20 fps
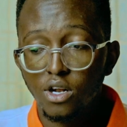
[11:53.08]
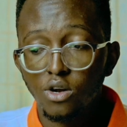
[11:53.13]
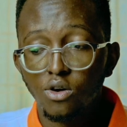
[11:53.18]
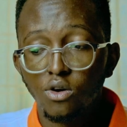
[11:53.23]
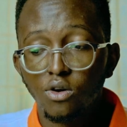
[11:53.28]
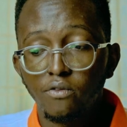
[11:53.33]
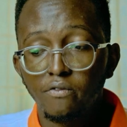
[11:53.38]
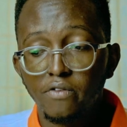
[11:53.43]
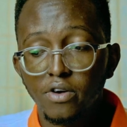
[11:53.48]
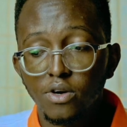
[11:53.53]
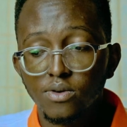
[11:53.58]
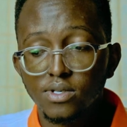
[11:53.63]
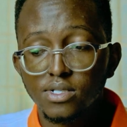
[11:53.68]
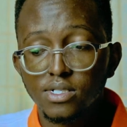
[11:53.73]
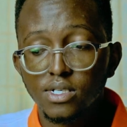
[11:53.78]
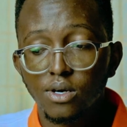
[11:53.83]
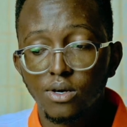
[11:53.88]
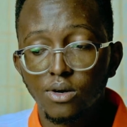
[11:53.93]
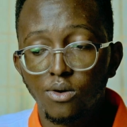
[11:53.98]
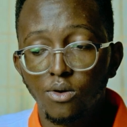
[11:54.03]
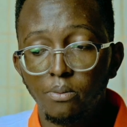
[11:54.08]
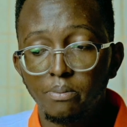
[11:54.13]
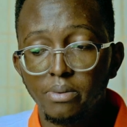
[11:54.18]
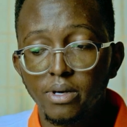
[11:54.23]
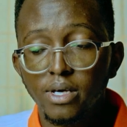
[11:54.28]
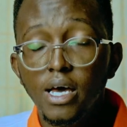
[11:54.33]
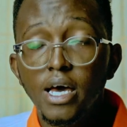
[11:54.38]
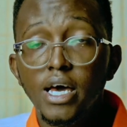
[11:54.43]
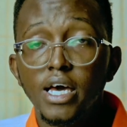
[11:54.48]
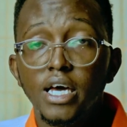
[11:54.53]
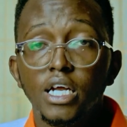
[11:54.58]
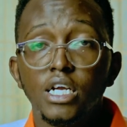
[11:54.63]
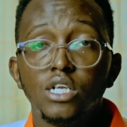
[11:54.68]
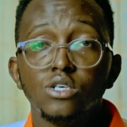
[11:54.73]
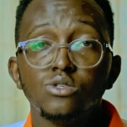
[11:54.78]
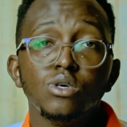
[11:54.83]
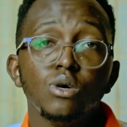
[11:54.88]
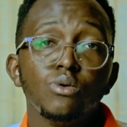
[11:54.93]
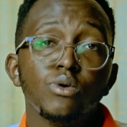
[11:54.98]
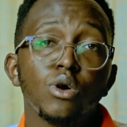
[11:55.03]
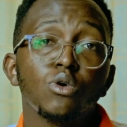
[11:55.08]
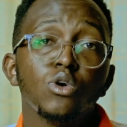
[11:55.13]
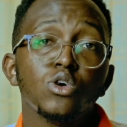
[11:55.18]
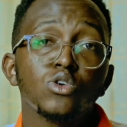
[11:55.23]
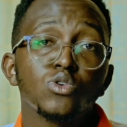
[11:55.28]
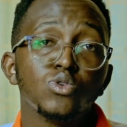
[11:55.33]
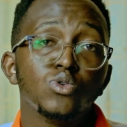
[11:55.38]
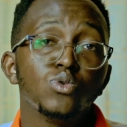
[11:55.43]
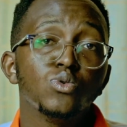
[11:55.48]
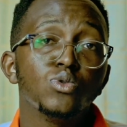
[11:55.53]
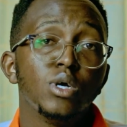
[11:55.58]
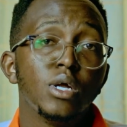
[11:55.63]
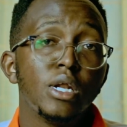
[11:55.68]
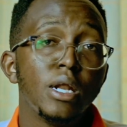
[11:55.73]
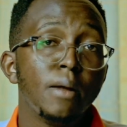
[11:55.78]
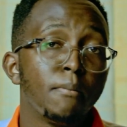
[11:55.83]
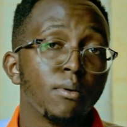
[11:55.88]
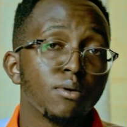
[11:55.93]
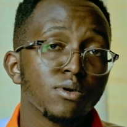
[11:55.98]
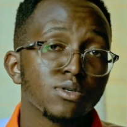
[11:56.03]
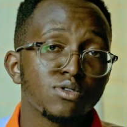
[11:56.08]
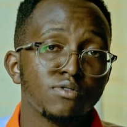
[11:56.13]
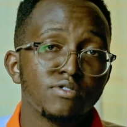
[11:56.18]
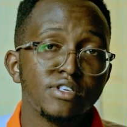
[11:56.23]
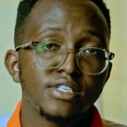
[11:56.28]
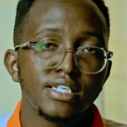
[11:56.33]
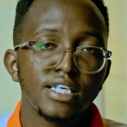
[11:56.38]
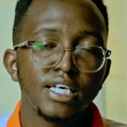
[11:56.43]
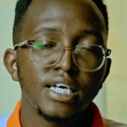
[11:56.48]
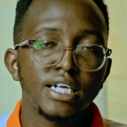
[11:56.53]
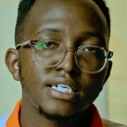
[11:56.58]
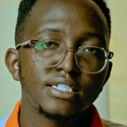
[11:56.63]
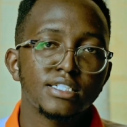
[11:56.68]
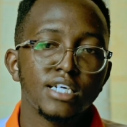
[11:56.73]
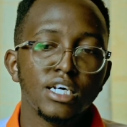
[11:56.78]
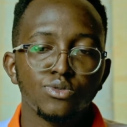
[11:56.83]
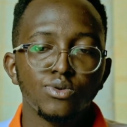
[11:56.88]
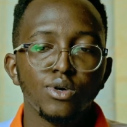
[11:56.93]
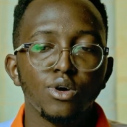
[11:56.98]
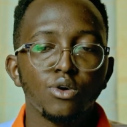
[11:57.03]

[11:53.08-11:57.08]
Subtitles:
The low frequency copy, it is here we are going to do the most of the skin retouch.